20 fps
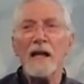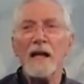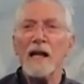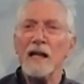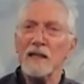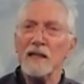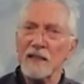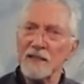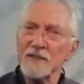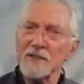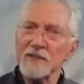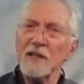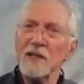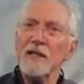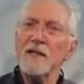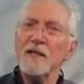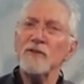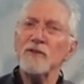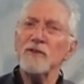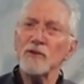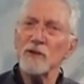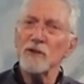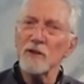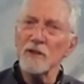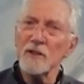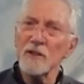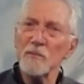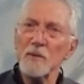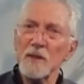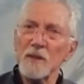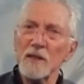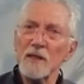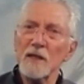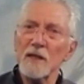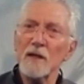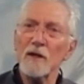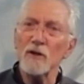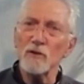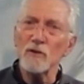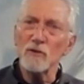And he's either going to be
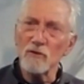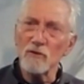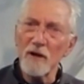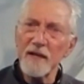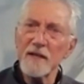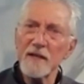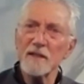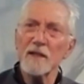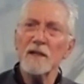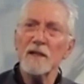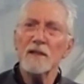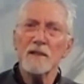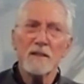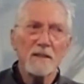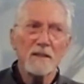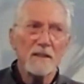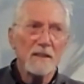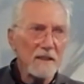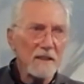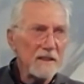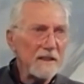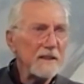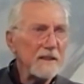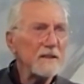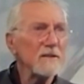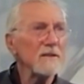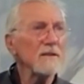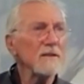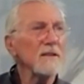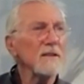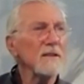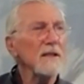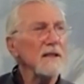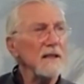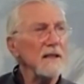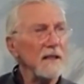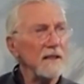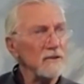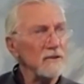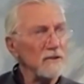a great leader
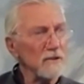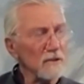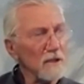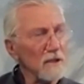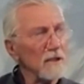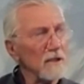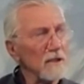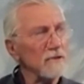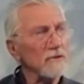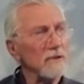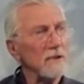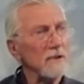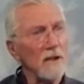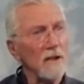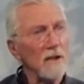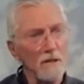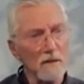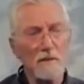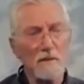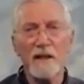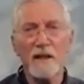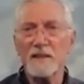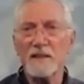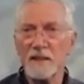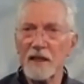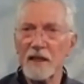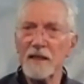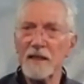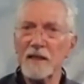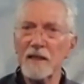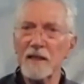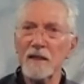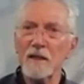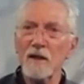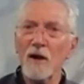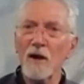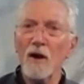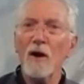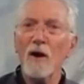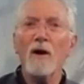in your country, a great king,
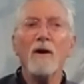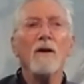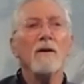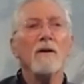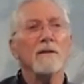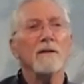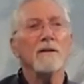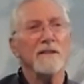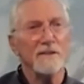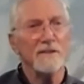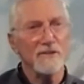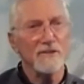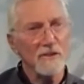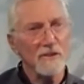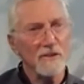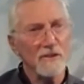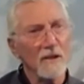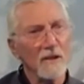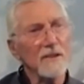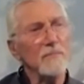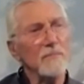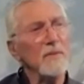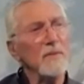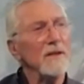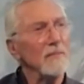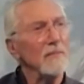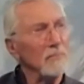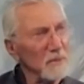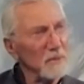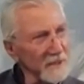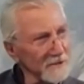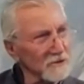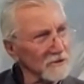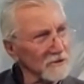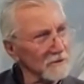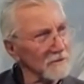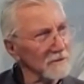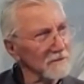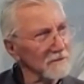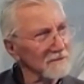or he's going to be a
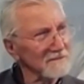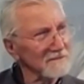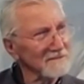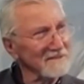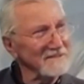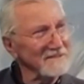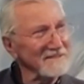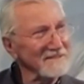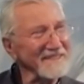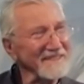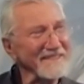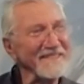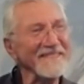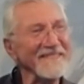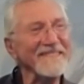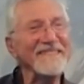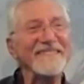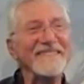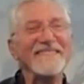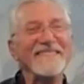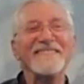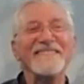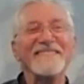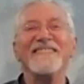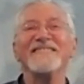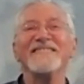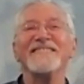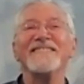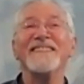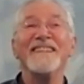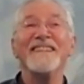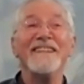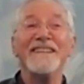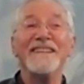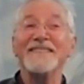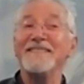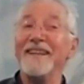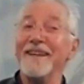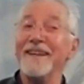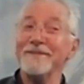preacher. So
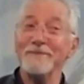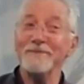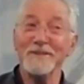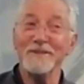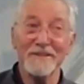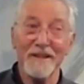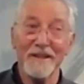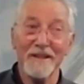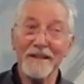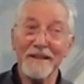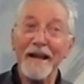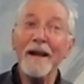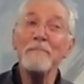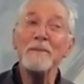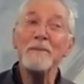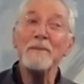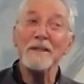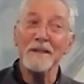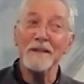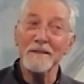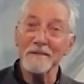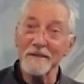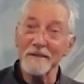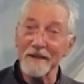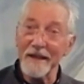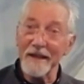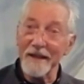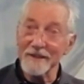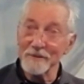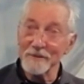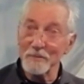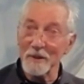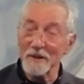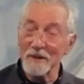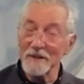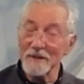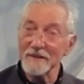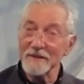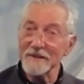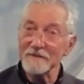Dad was not happy to hear the last
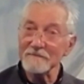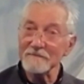part.